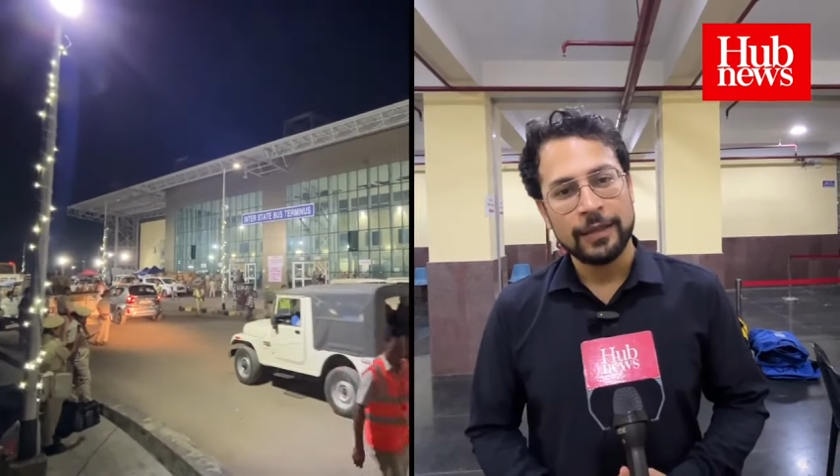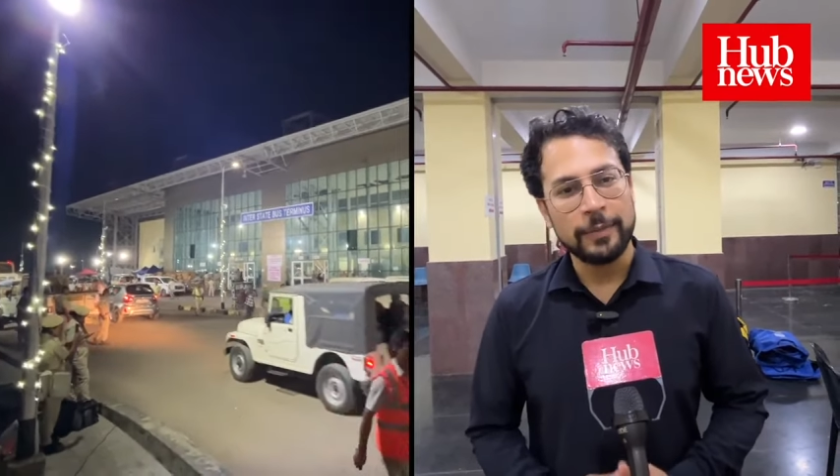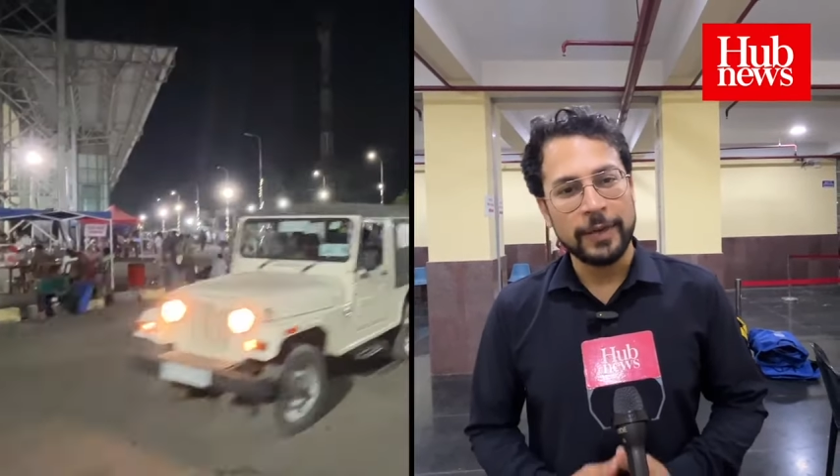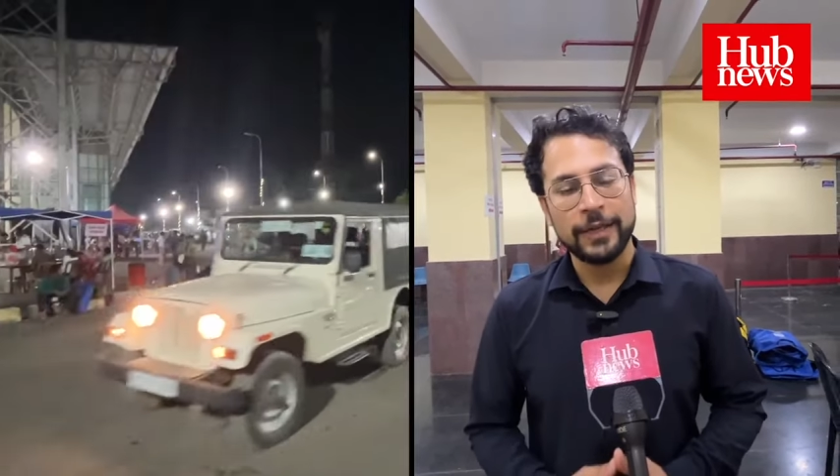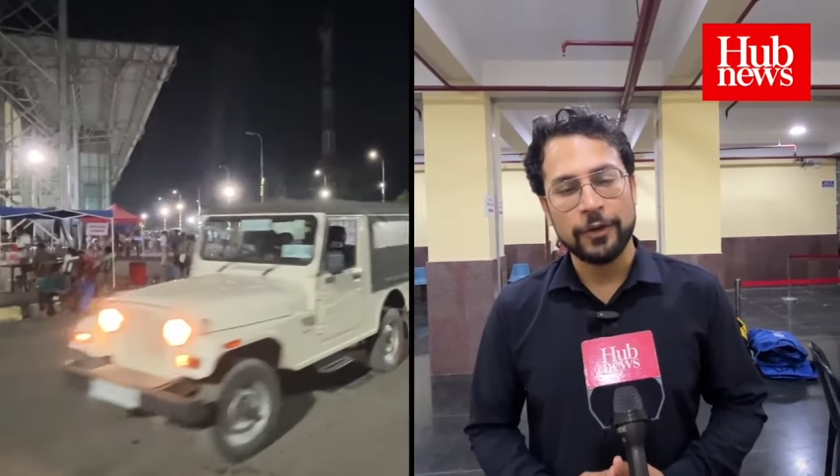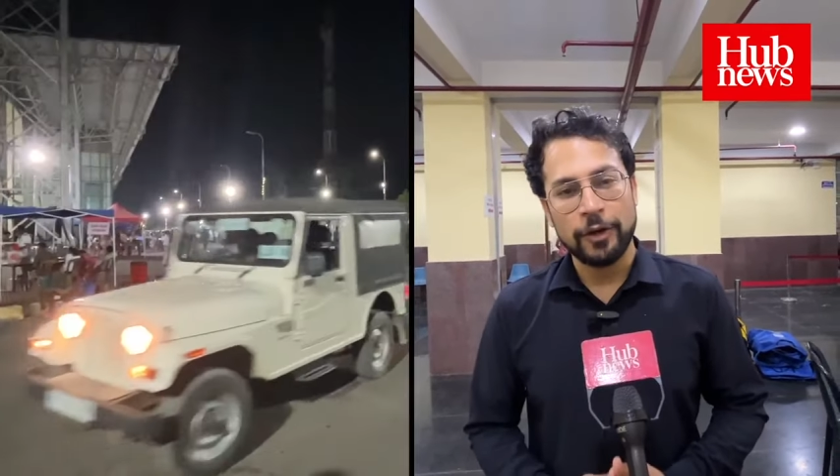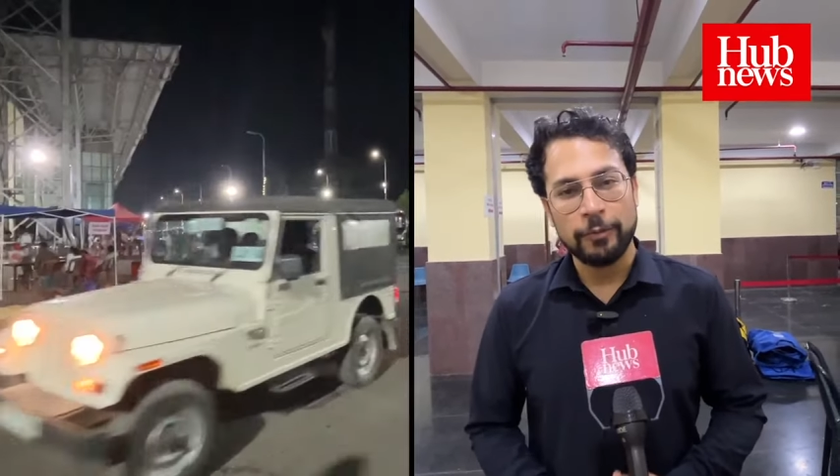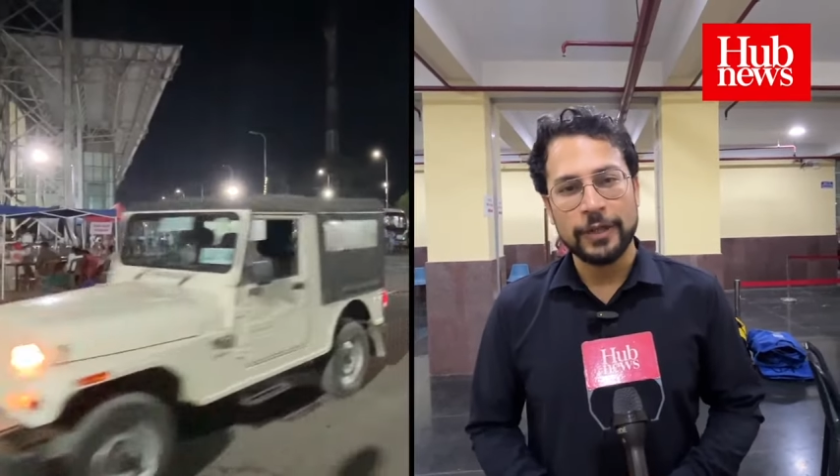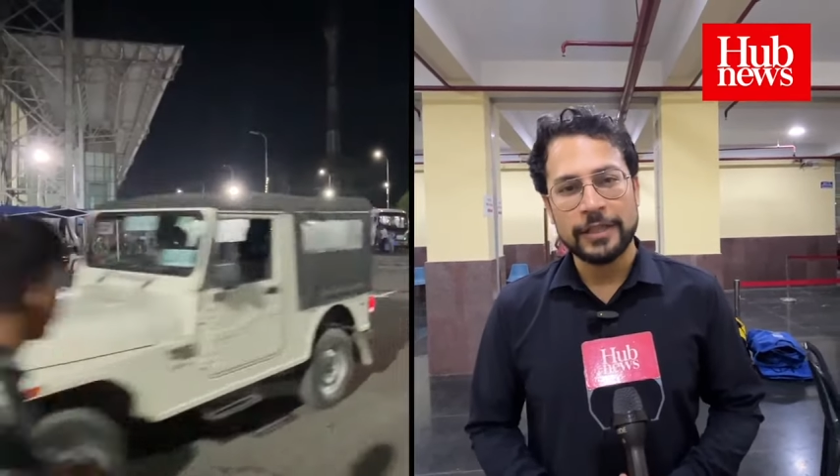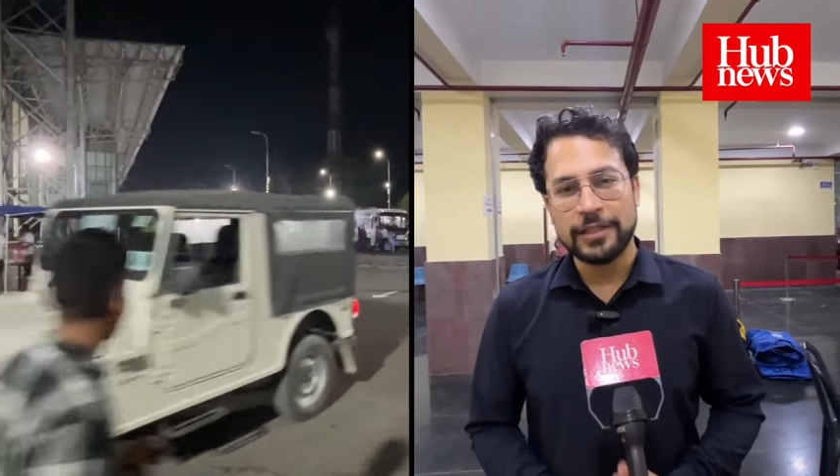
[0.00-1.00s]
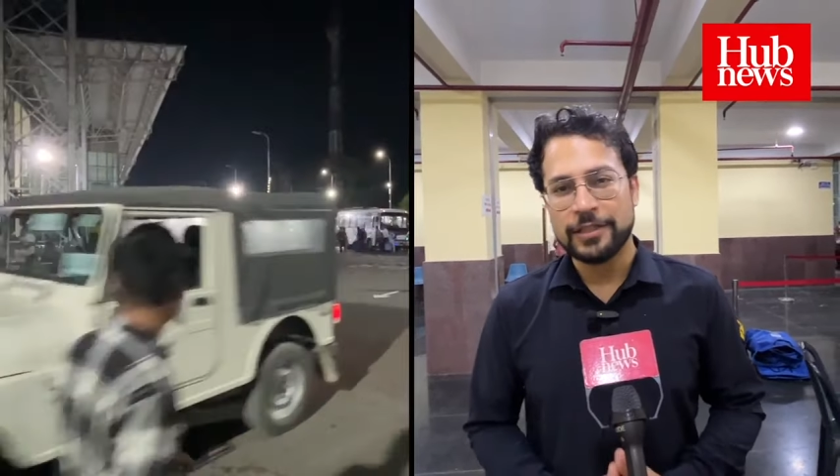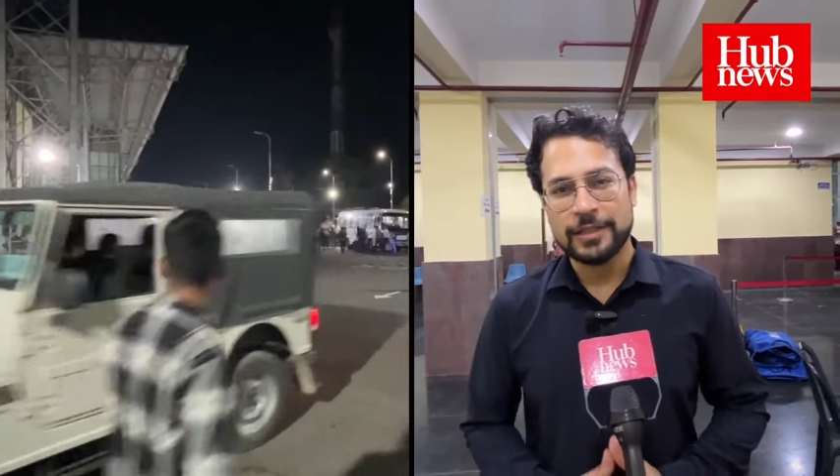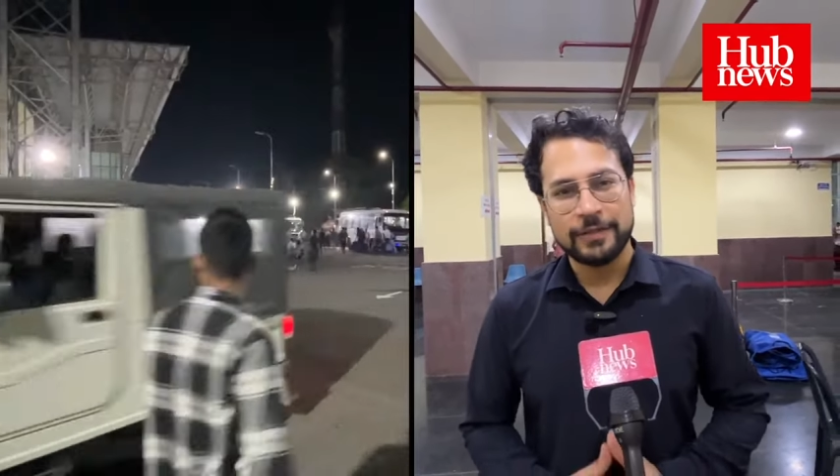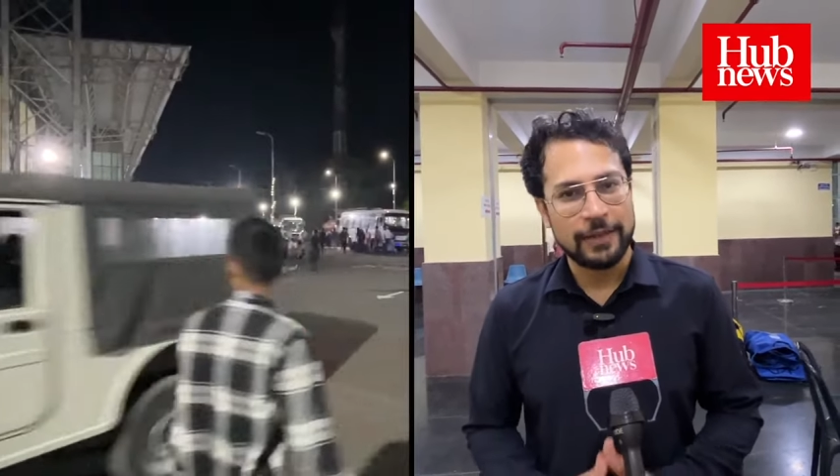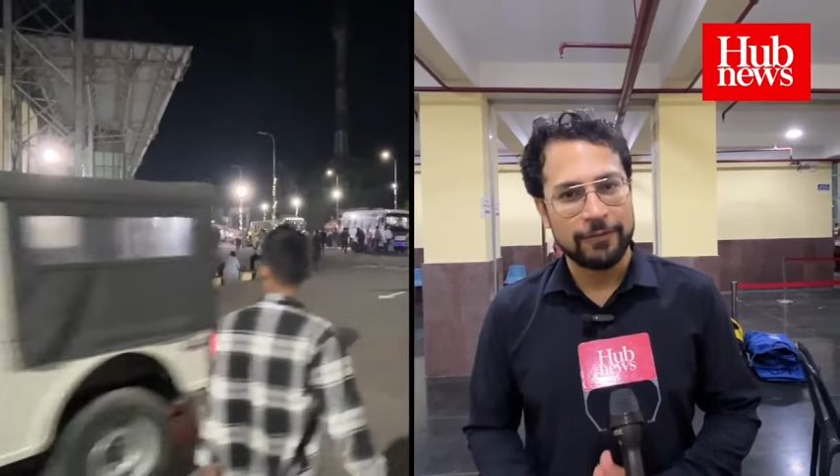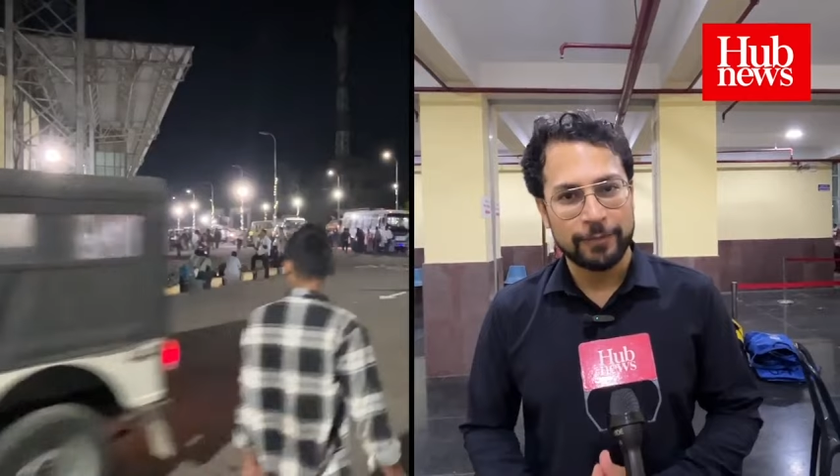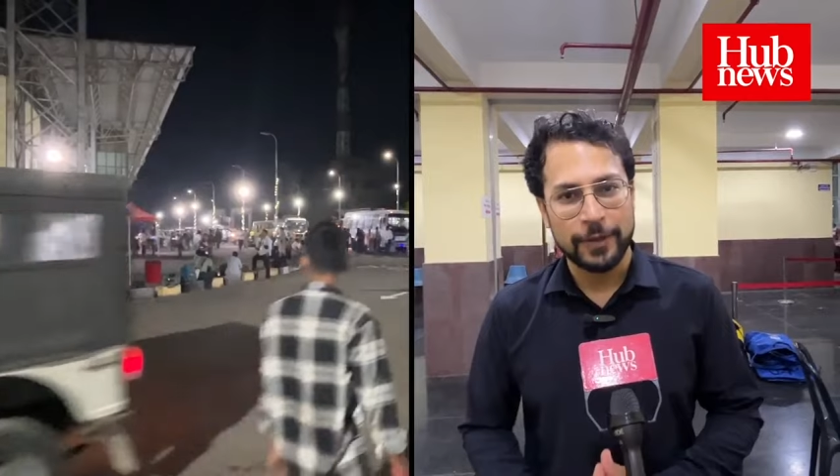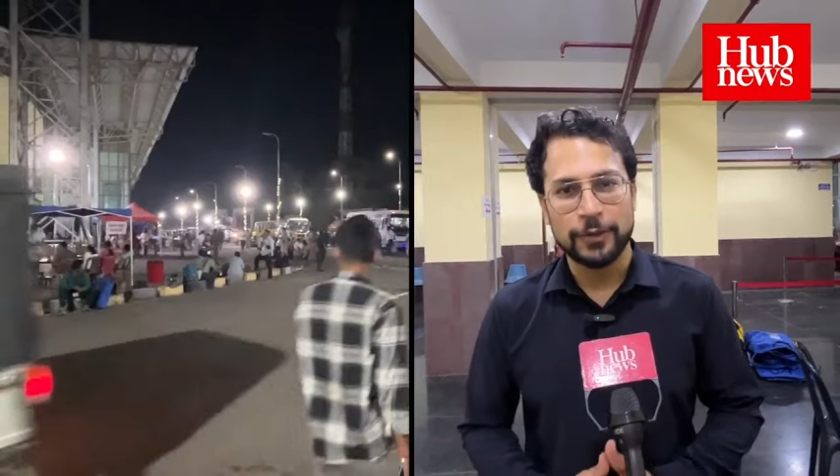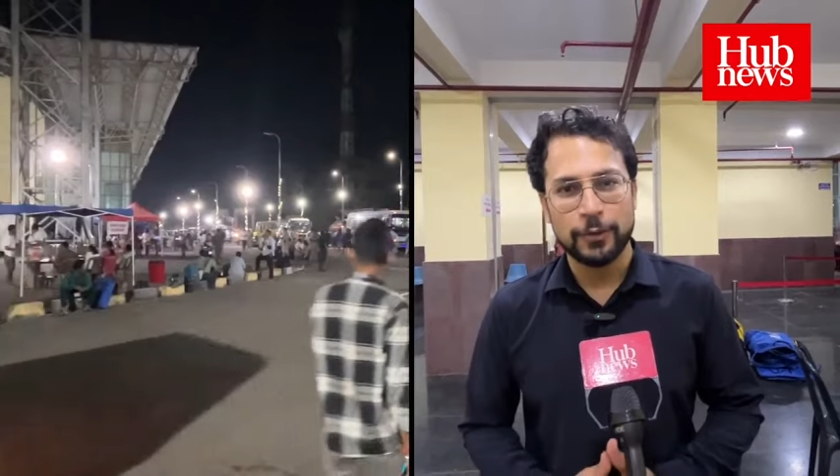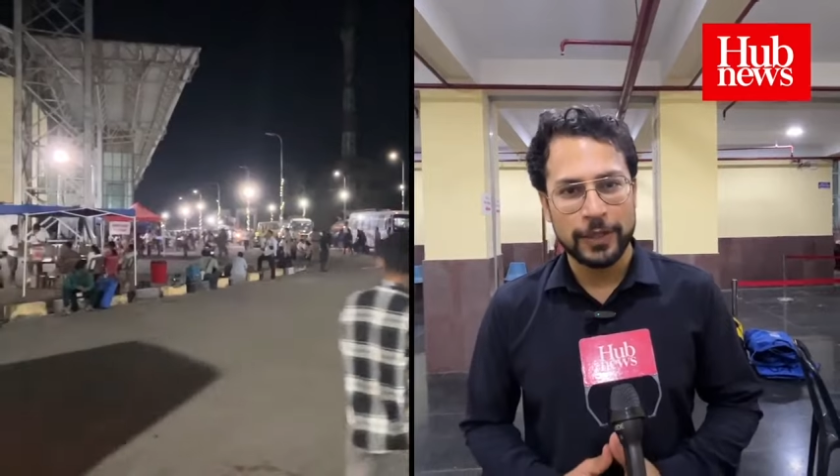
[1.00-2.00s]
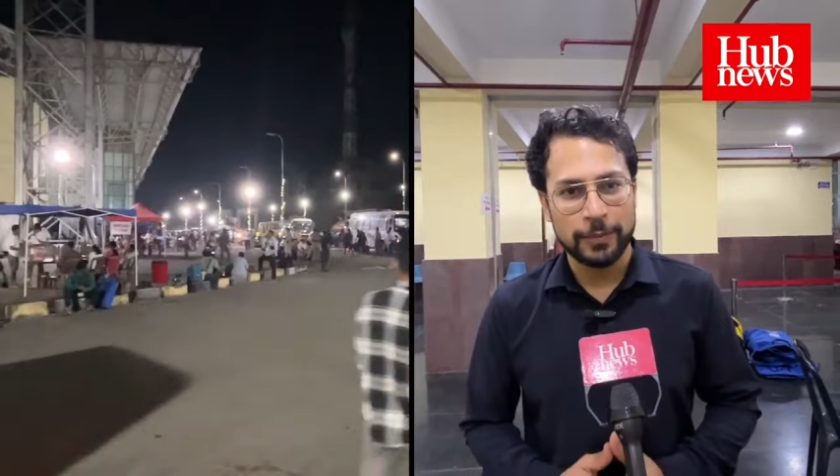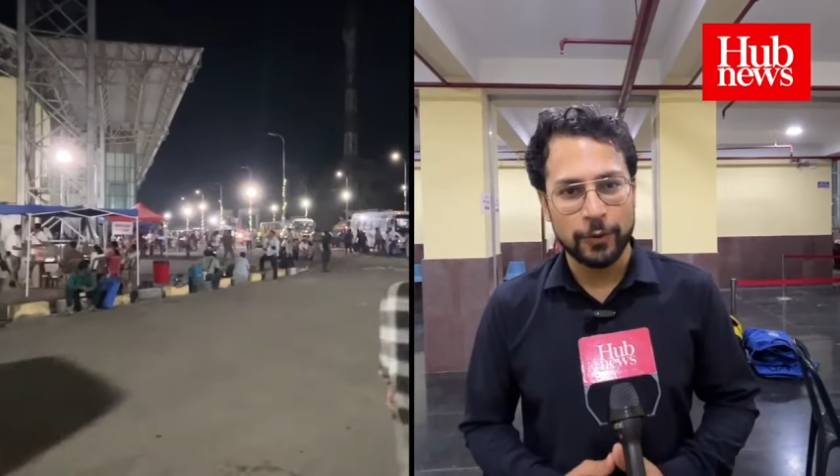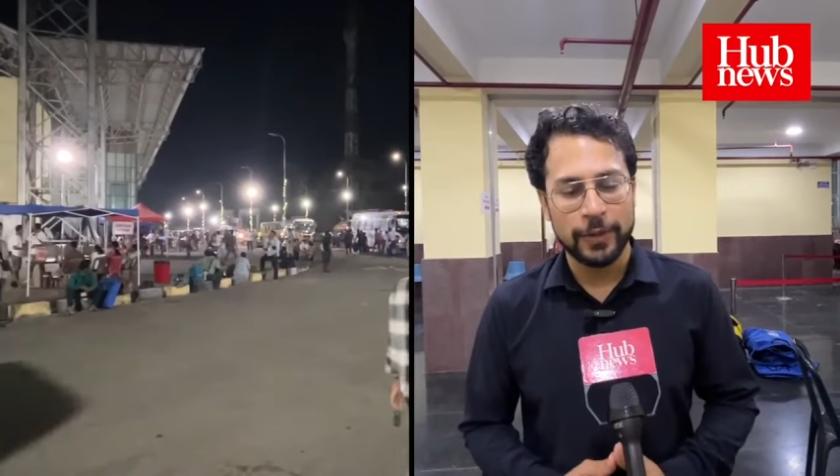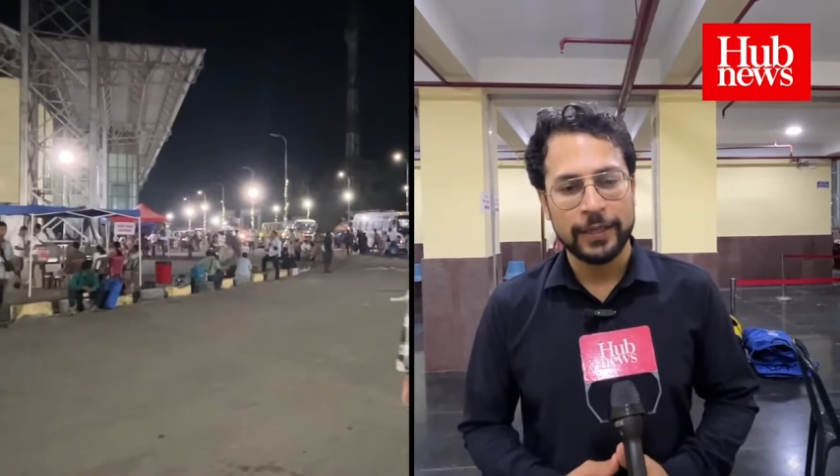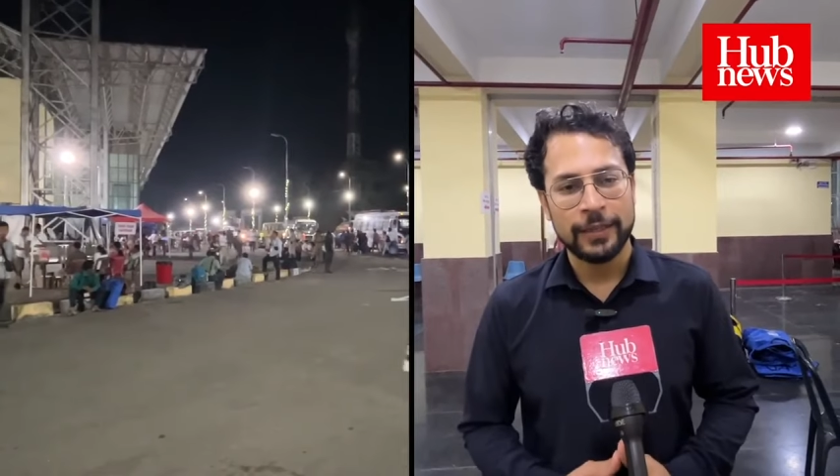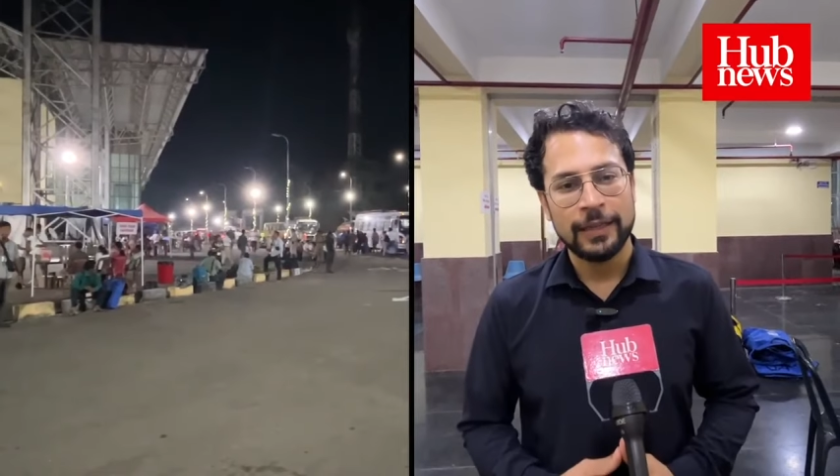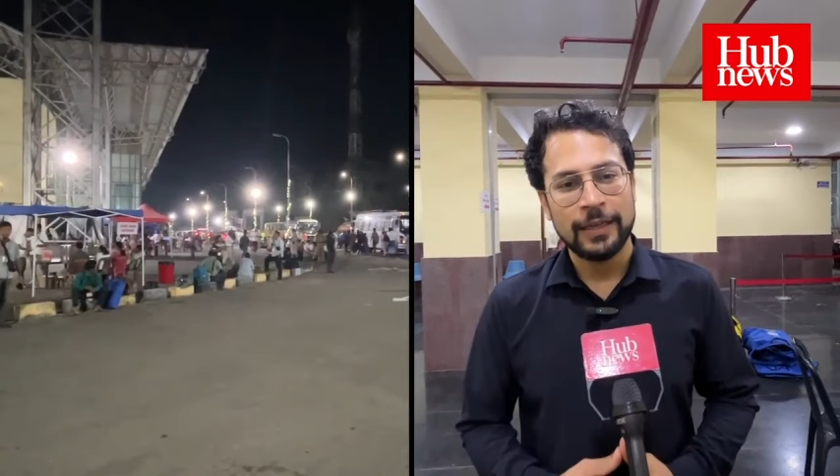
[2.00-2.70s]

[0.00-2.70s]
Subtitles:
Remaining all polling stations, we have concluded polling,